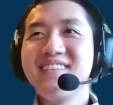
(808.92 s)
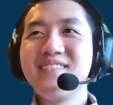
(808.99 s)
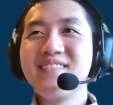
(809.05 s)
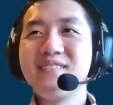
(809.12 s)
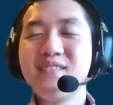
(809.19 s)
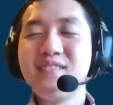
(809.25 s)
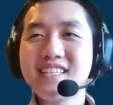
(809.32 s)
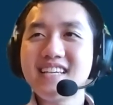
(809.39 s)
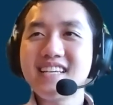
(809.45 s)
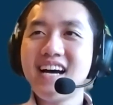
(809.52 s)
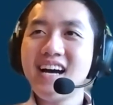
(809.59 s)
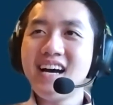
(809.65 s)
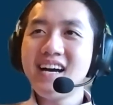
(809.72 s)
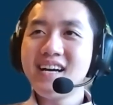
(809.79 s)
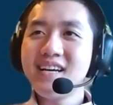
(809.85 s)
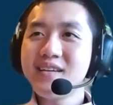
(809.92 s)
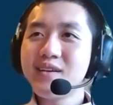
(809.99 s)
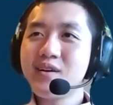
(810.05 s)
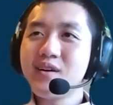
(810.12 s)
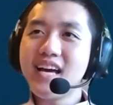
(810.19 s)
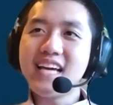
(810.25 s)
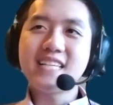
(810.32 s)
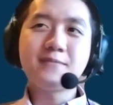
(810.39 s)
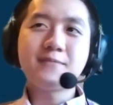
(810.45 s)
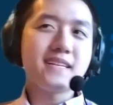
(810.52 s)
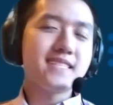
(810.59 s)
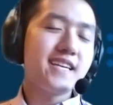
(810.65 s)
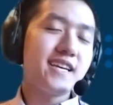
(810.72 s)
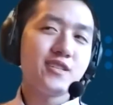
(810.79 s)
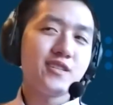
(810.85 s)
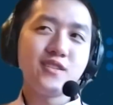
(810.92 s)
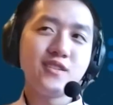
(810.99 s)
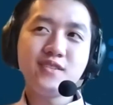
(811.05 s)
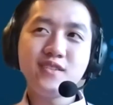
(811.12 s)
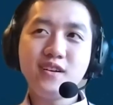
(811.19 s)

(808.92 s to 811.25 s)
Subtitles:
What are your expectations